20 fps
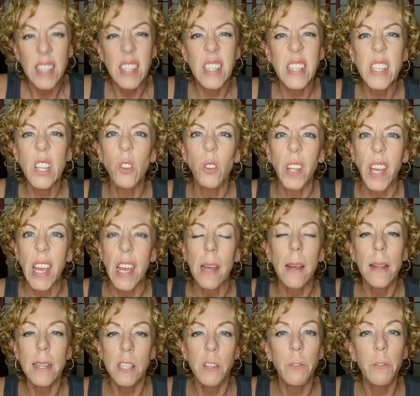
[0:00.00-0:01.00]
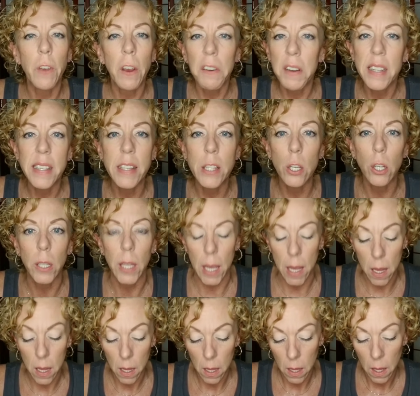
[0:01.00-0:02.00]
silky. It's very silky.
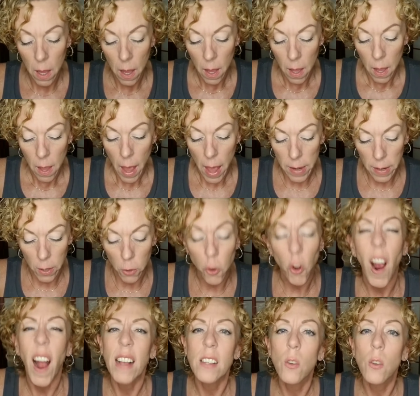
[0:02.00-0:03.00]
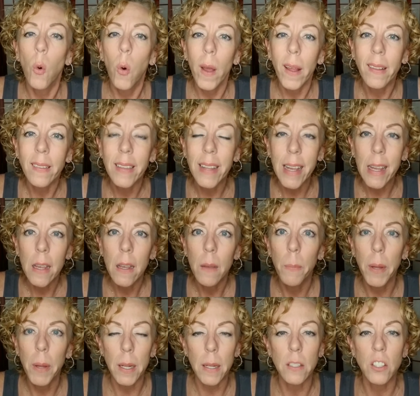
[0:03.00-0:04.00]
And it dries quickly,
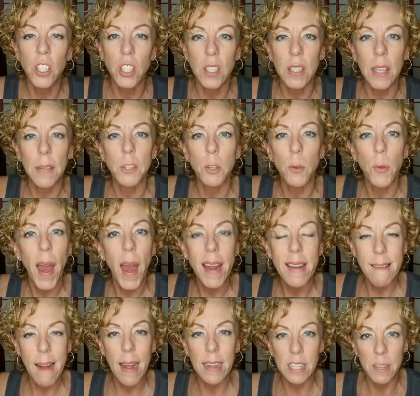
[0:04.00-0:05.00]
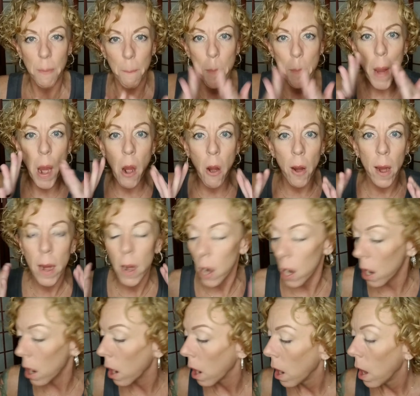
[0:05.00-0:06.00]
but it just gives you that nice
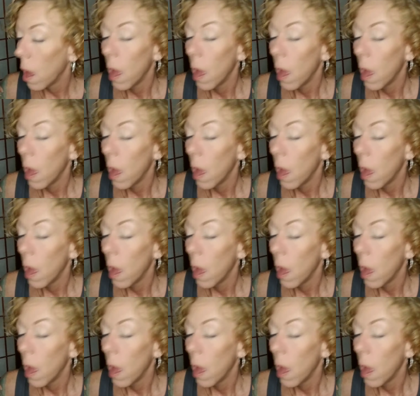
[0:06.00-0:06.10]
barrier